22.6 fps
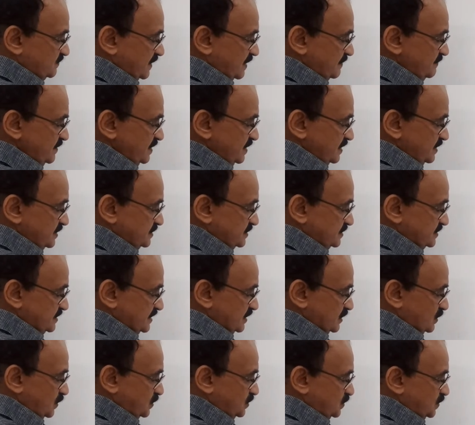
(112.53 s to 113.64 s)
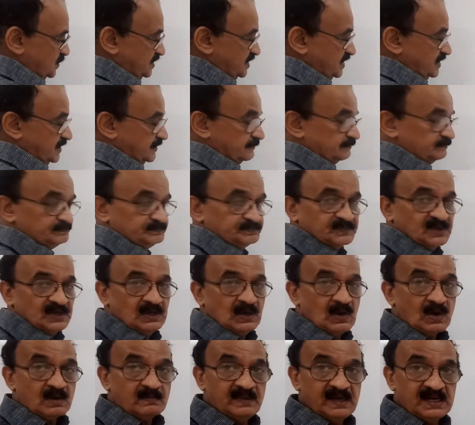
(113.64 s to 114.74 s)
from 0 to 10
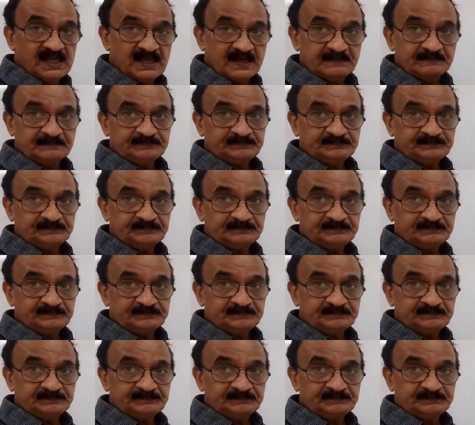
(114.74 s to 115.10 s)
normally.